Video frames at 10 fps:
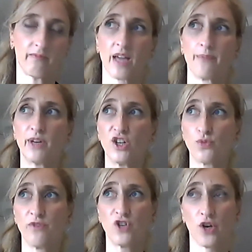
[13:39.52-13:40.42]
And because
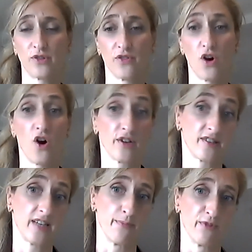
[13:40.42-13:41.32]
we've chosen the harder
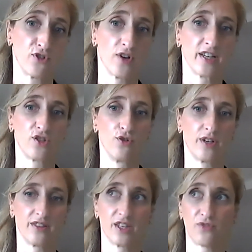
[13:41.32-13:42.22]
step of trying to look
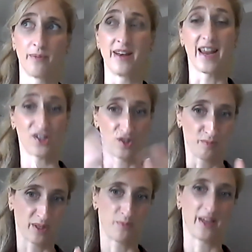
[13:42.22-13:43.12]
at this from a national
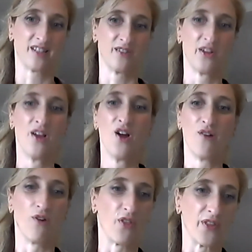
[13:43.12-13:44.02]
perspective
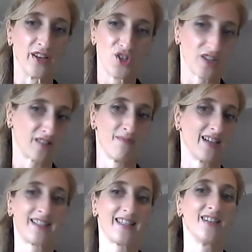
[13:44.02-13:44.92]
rather than just my
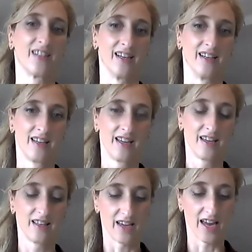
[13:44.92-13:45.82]
centre,
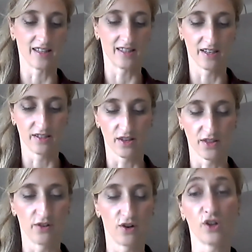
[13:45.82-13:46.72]

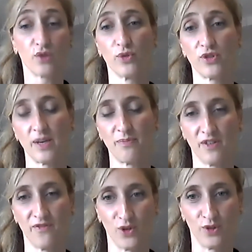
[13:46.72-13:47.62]
there are a lot more steps
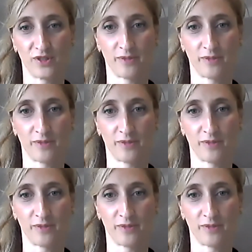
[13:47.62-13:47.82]
involved.